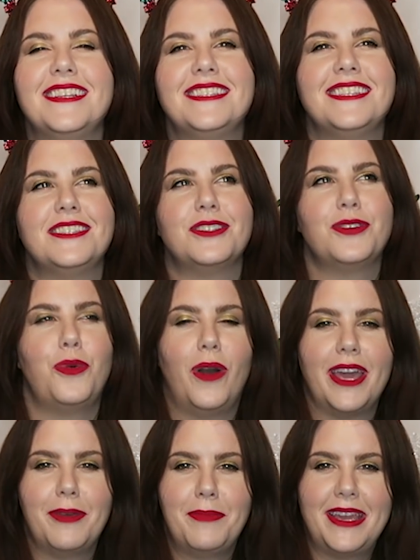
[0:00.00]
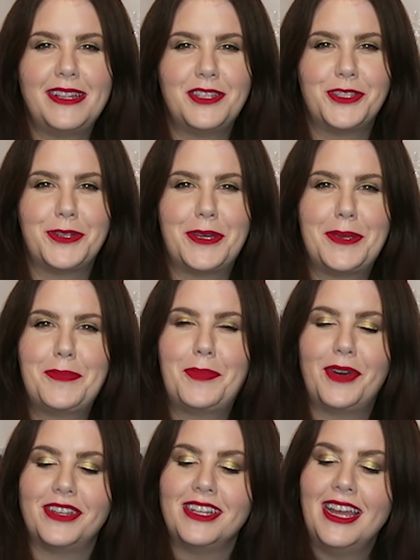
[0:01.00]
this isn't quite a mainstream,
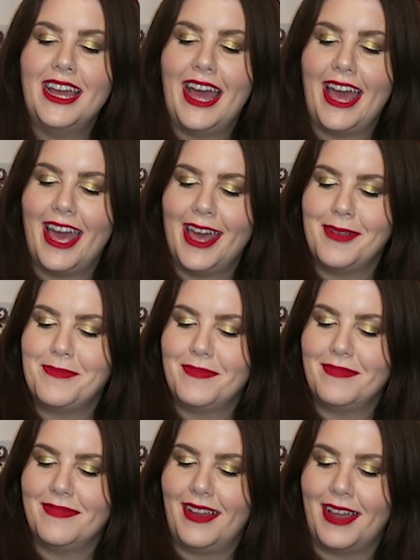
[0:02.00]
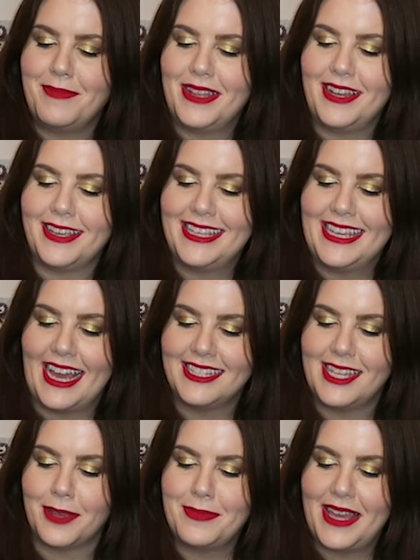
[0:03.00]
but I mean, I'm
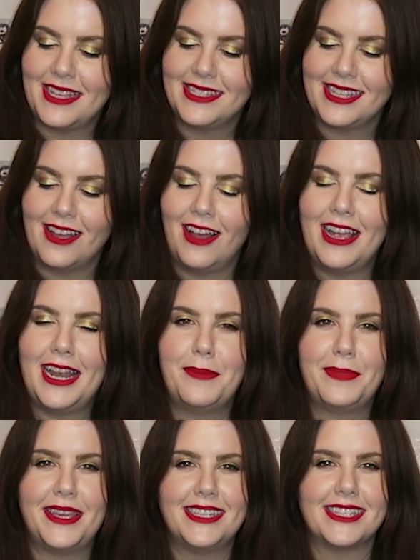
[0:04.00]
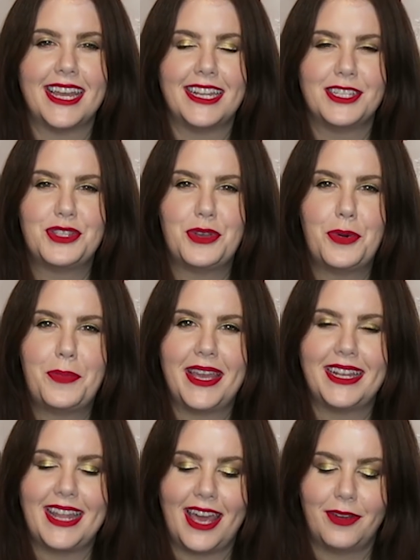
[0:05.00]
guessing ILMP is getting so
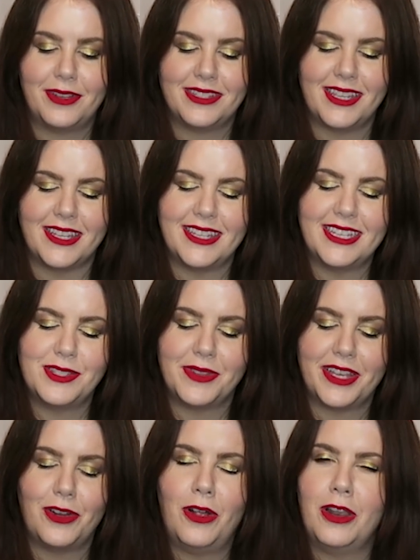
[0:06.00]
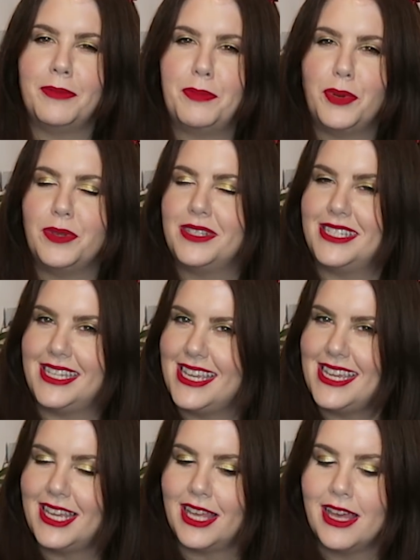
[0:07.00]
big now. I think it's what they call a
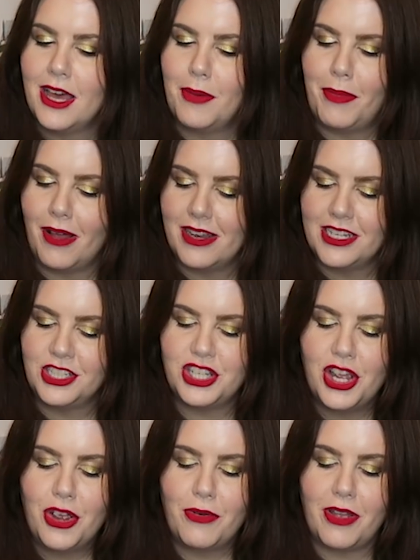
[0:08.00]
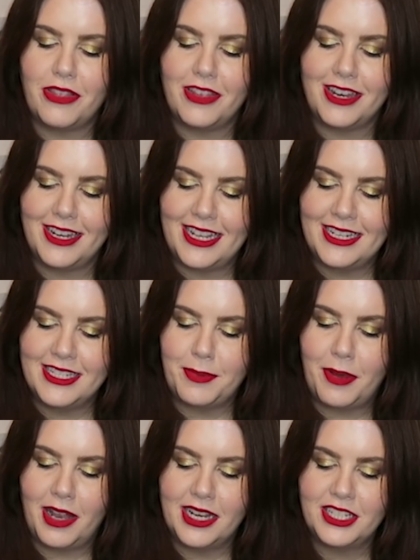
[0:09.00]
boutique polish rather than an
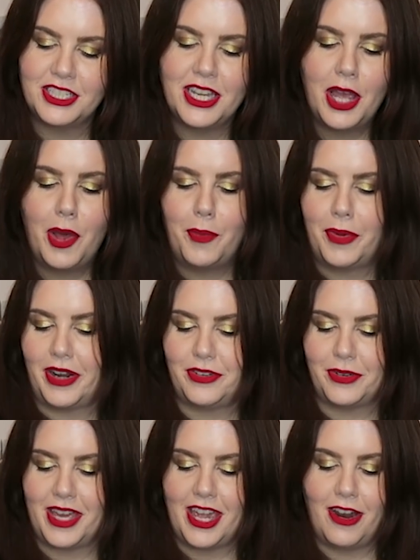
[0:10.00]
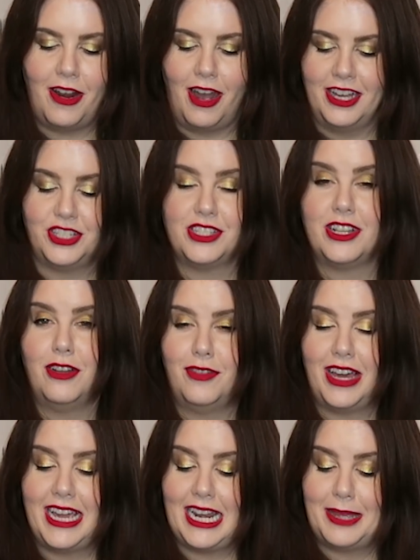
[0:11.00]
indie polish, but I don't care. I just
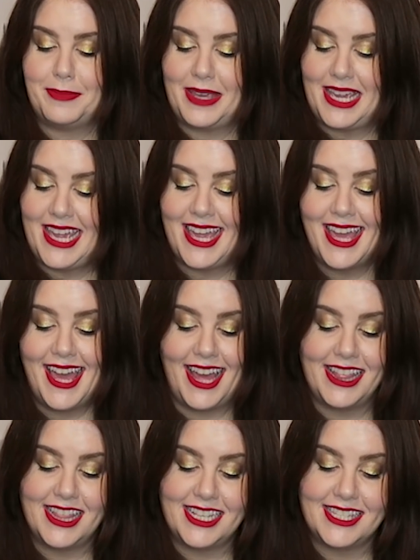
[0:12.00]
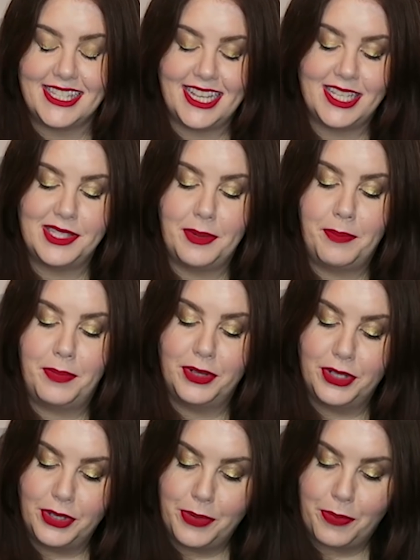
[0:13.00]
love ILMP, and this is
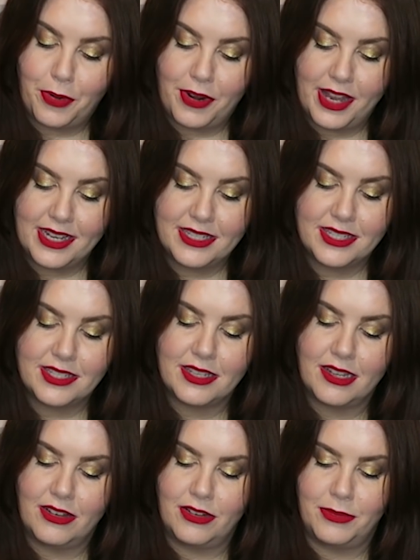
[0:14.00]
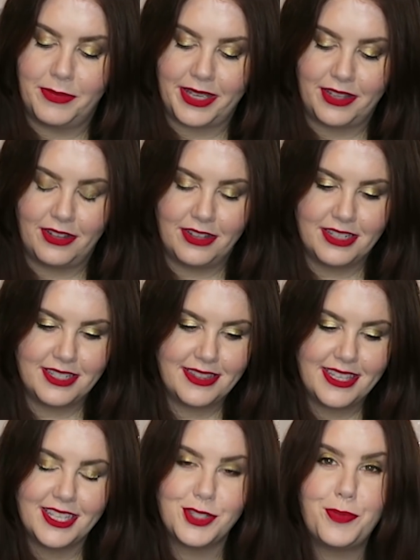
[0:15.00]
Blueprint. Oh my god,
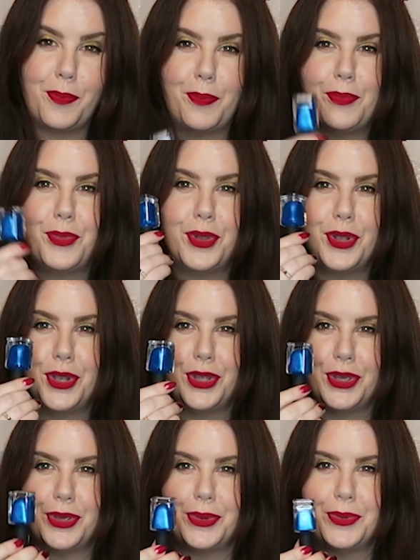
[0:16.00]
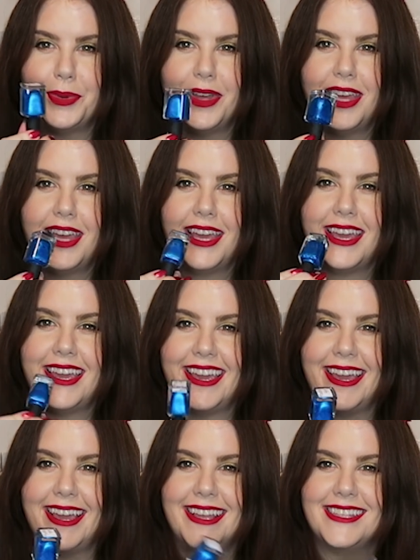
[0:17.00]
this blue
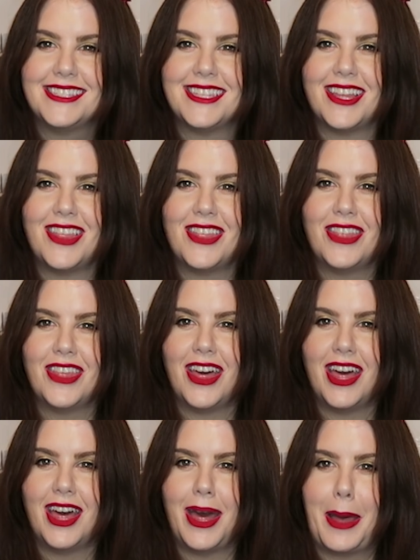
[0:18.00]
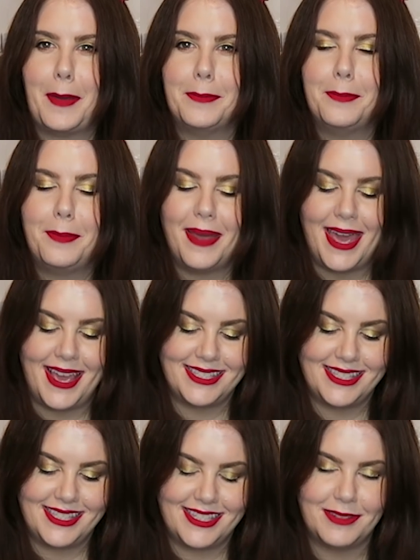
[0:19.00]
is the
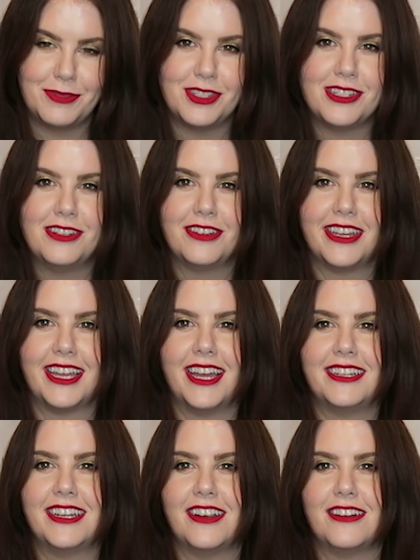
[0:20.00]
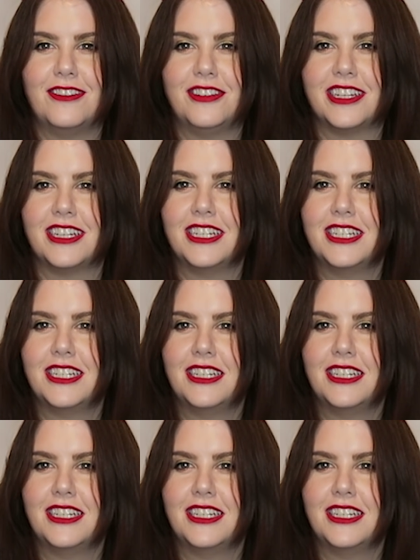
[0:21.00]
best. I'm just looking at it here going,